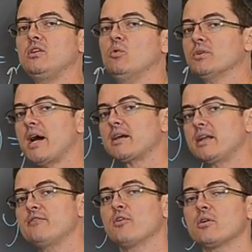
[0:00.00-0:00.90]
you will not
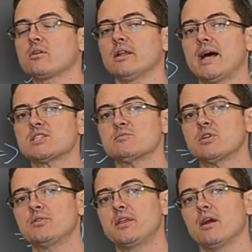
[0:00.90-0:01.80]
get a vertical
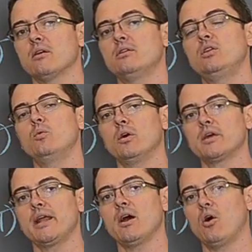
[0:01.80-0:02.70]
asymptote there. You will
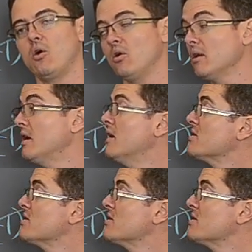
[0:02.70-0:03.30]
get a hole.